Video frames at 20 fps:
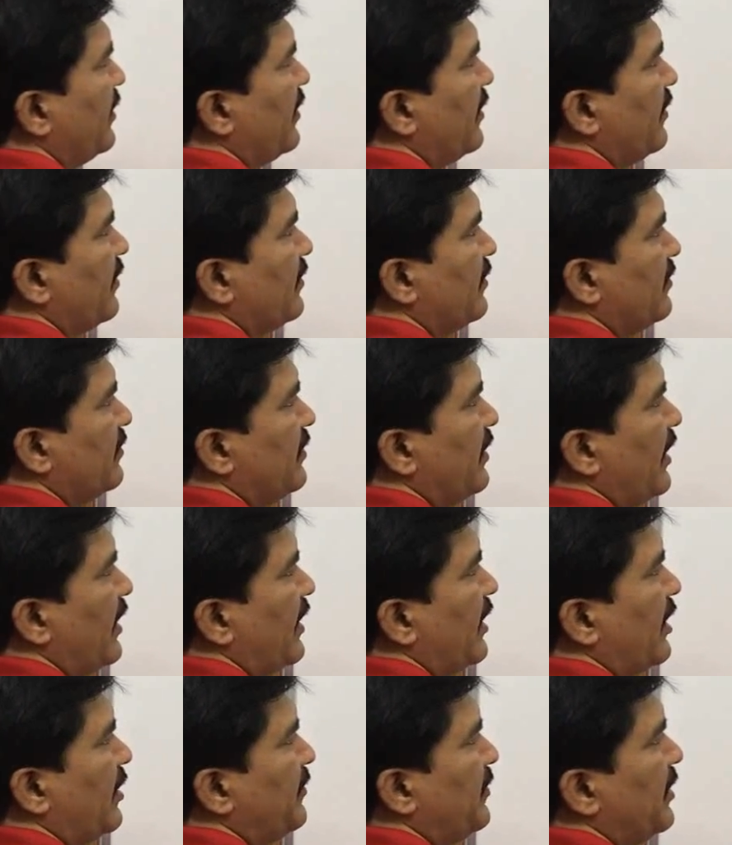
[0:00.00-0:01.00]
A can be
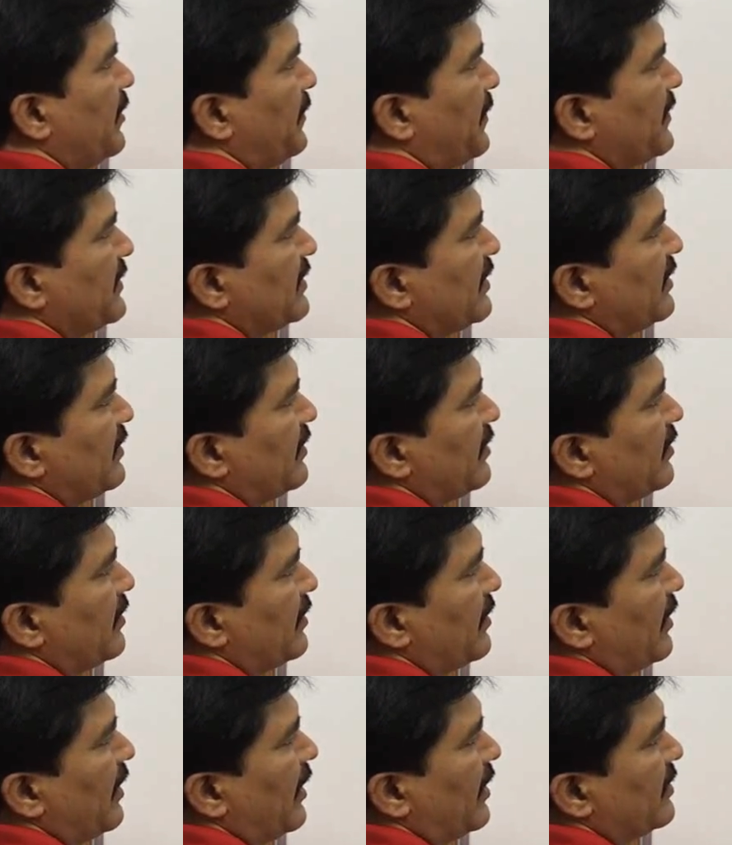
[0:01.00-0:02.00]
written
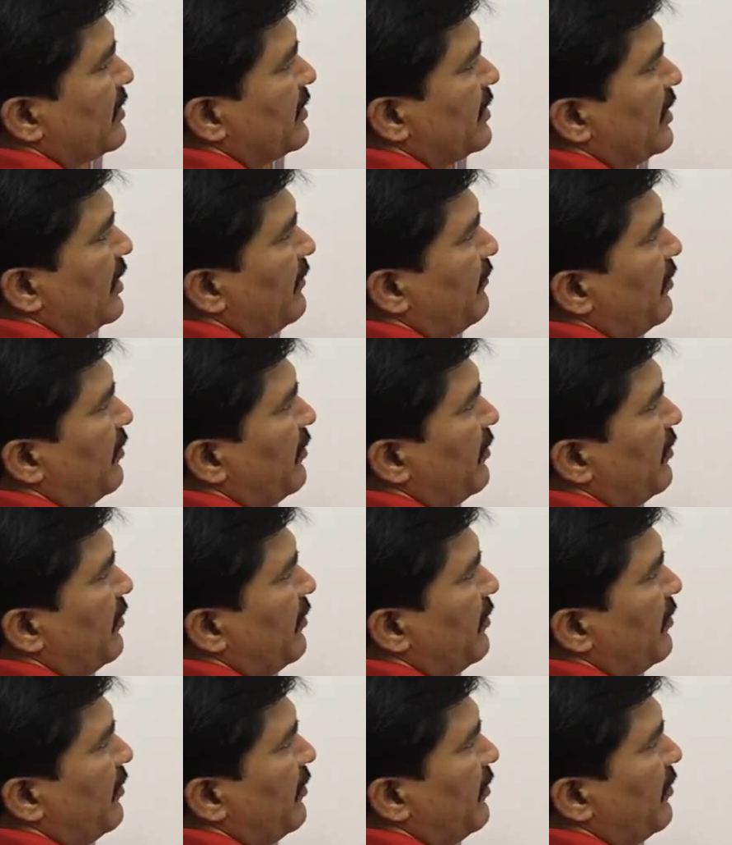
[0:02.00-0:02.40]
as dV by